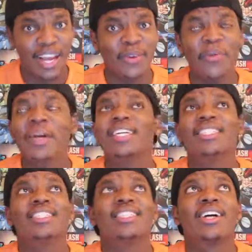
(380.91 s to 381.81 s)
The way he
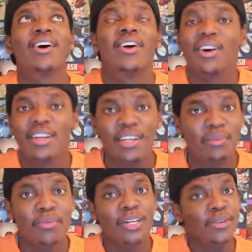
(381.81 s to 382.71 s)
just got on
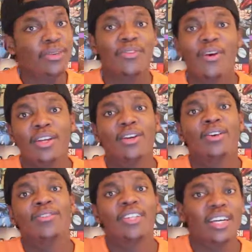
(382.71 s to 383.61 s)
him when he was falling
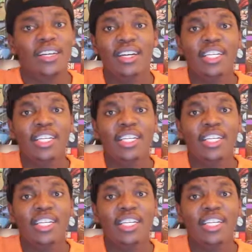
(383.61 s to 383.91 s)
over that